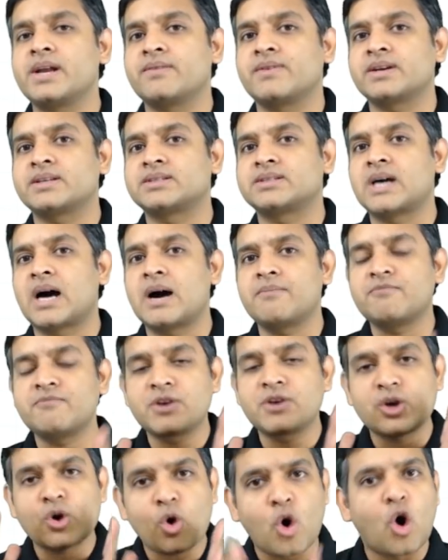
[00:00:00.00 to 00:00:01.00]
exam,
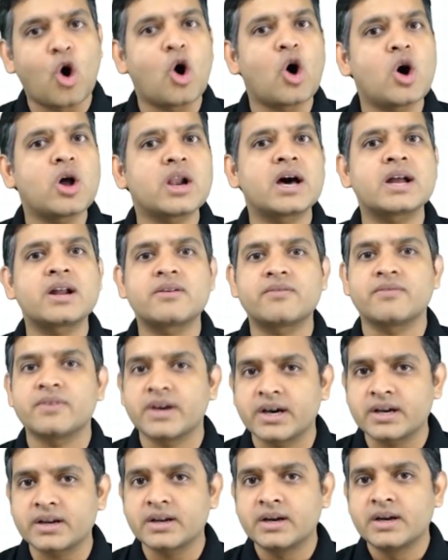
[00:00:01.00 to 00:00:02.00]
we all are
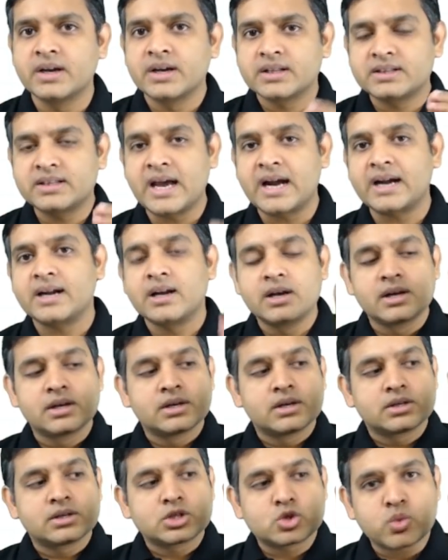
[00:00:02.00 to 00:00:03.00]
aware that
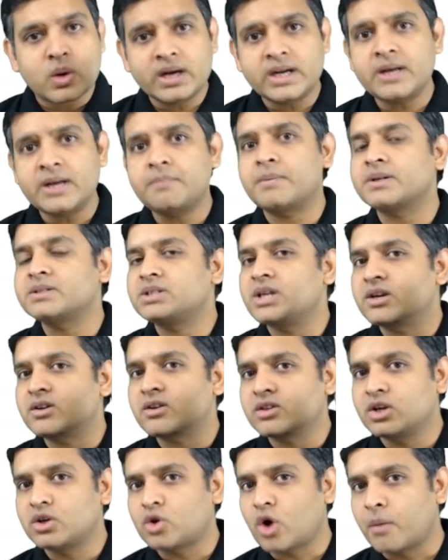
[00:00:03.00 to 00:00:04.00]
20%
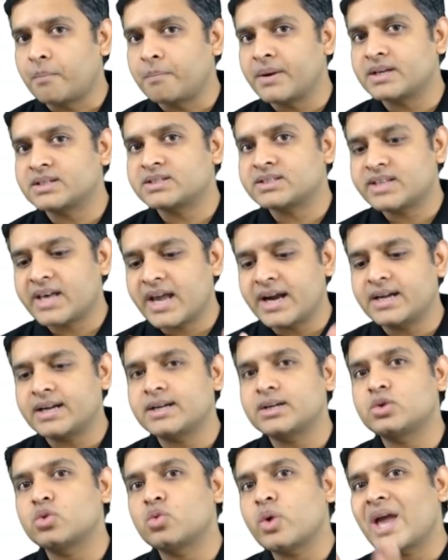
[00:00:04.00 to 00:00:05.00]
of the topics
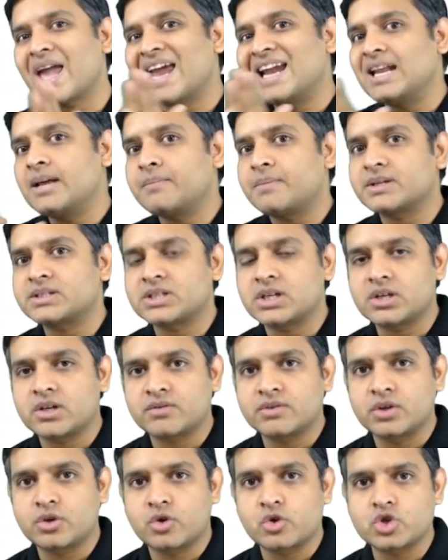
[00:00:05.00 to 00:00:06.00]
cater to 80%
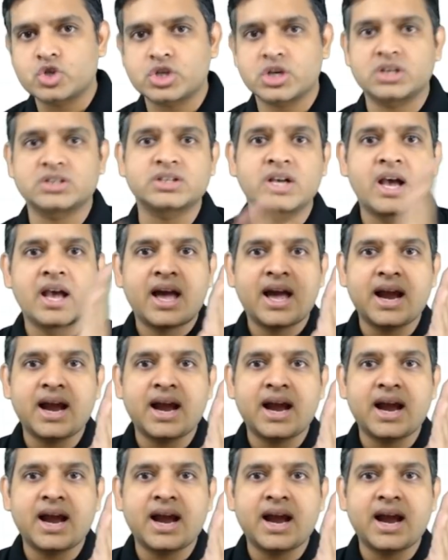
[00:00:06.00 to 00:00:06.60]
of the questions,